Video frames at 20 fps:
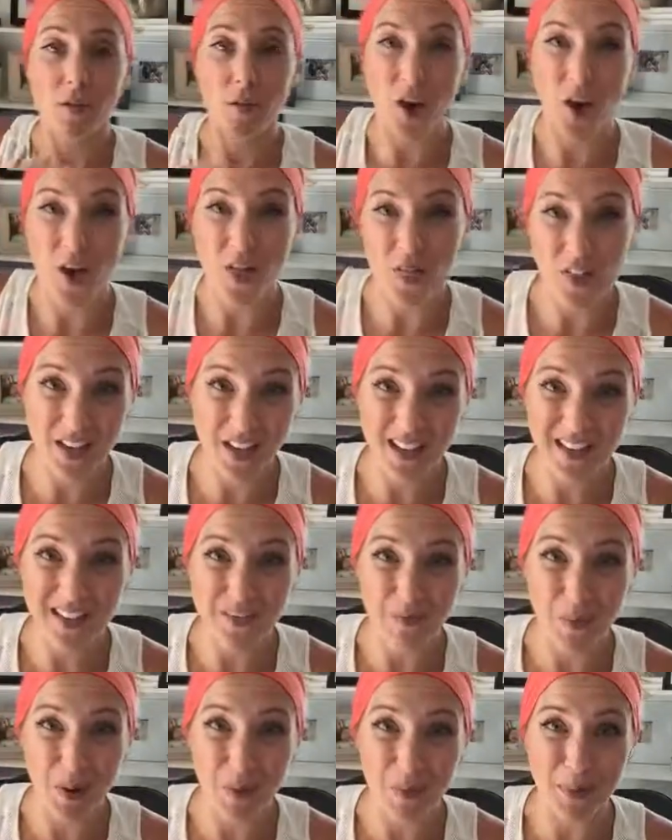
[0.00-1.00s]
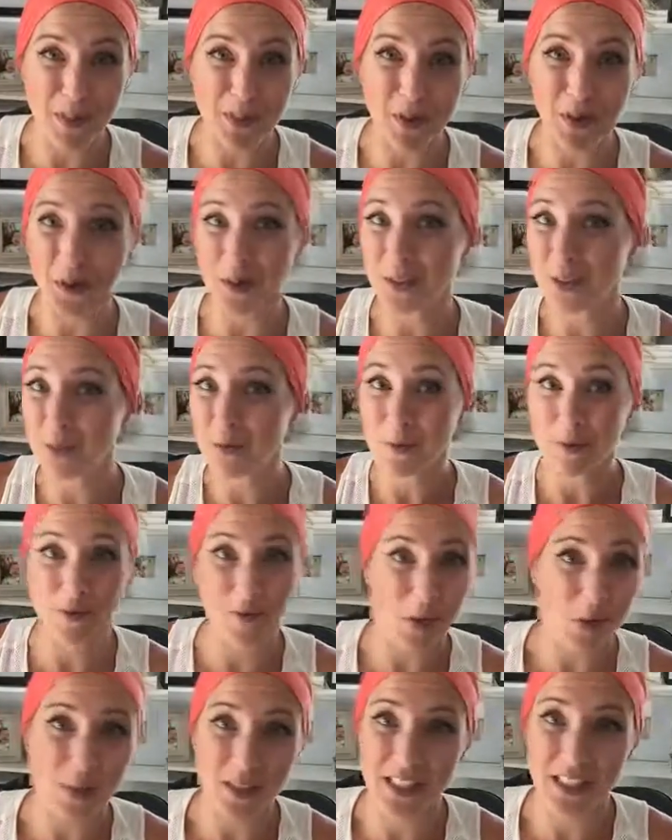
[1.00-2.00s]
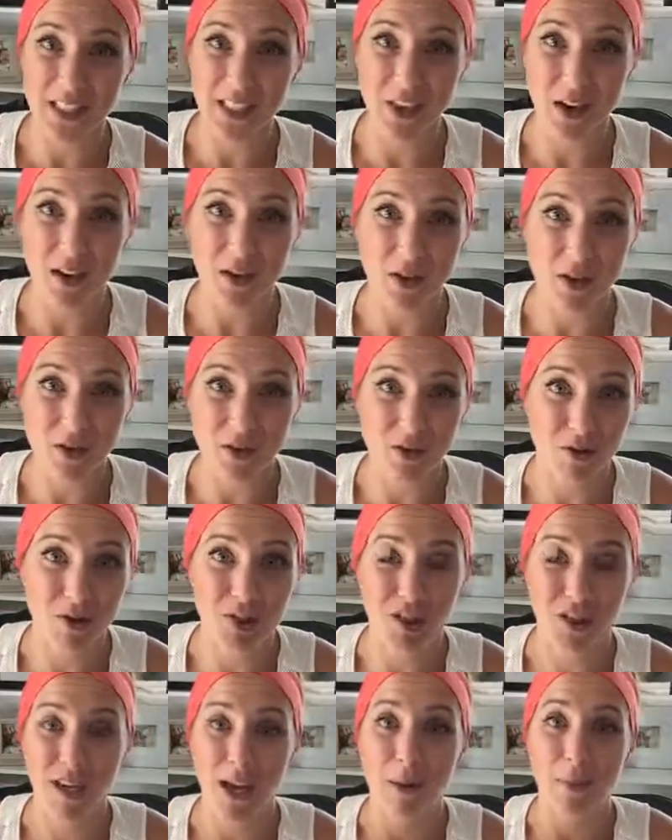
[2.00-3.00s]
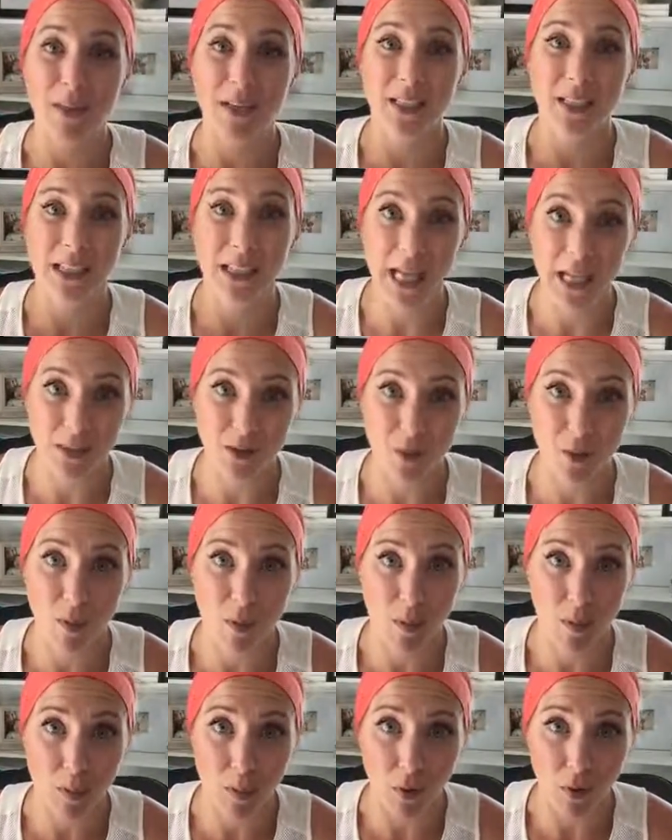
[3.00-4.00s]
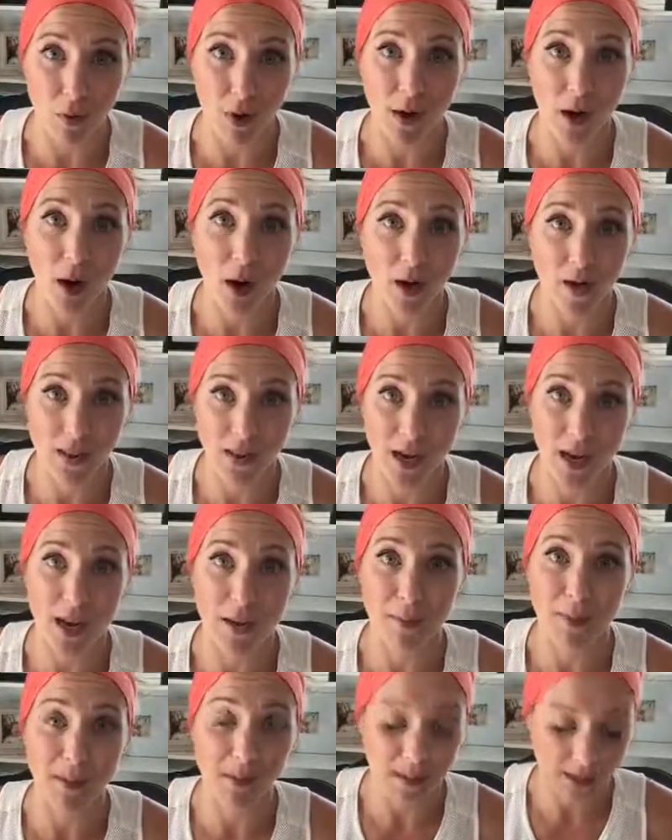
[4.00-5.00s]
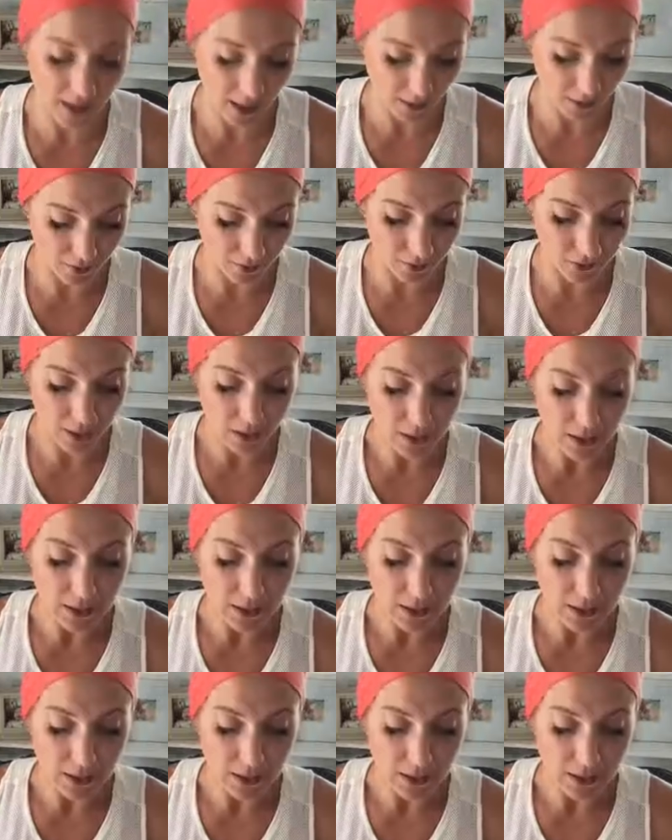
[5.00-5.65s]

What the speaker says: for this purpose only, we're focusing on the nutrition app because that's where we're pouring our time in together.